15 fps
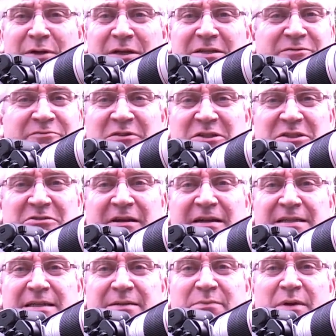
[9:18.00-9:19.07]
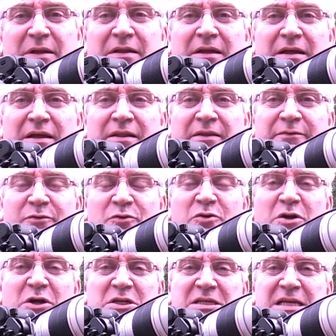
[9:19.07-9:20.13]
it's frustrating, but the
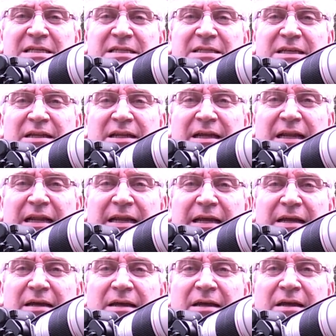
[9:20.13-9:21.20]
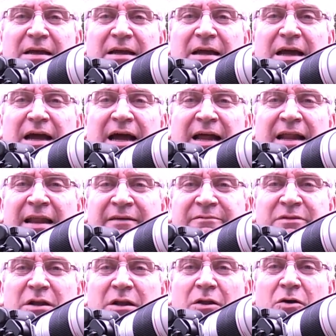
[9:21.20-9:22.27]
forecast says it's going to clear at 11
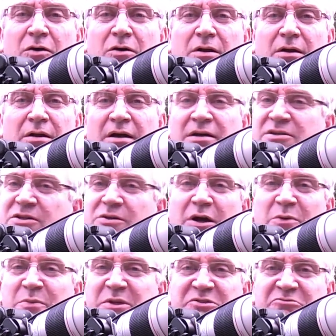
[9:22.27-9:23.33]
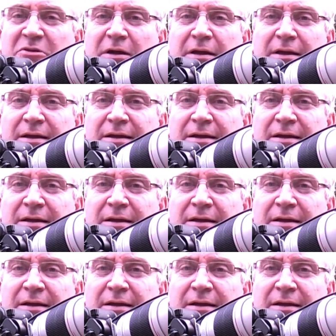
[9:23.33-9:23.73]
o'clock. I do hope it's right.